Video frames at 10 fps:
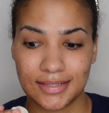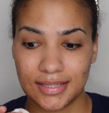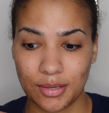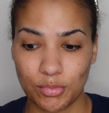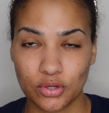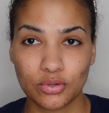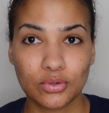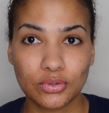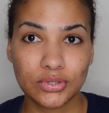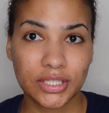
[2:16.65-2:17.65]
lemon
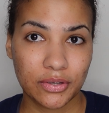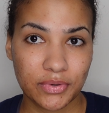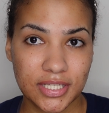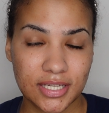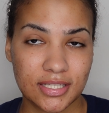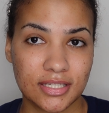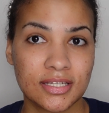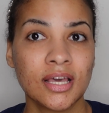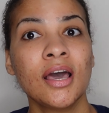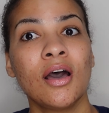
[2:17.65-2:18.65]
could irritate it.
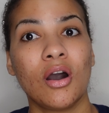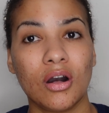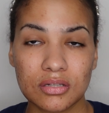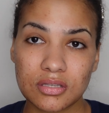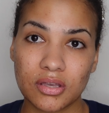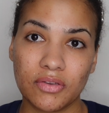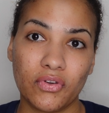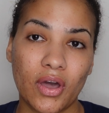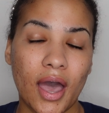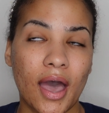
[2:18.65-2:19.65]
Also, if
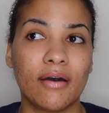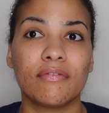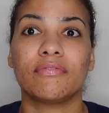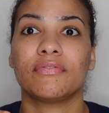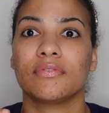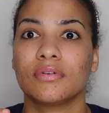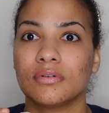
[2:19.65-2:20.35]
you have